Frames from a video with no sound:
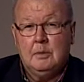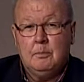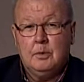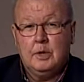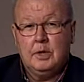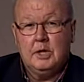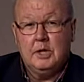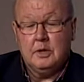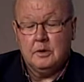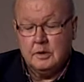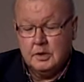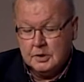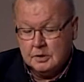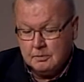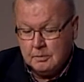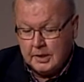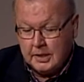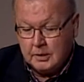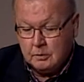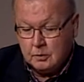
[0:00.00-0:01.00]
but here
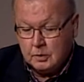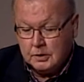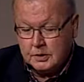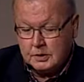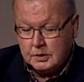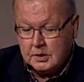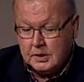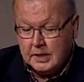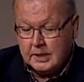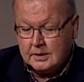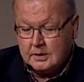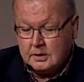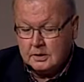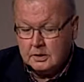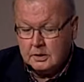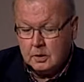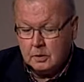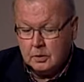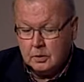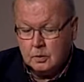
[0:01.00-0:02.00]
this man was selected
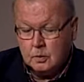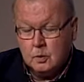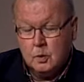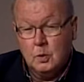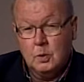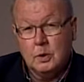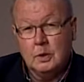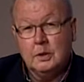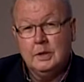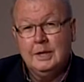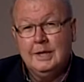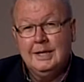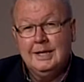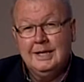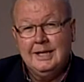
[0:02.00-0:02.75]
to go to war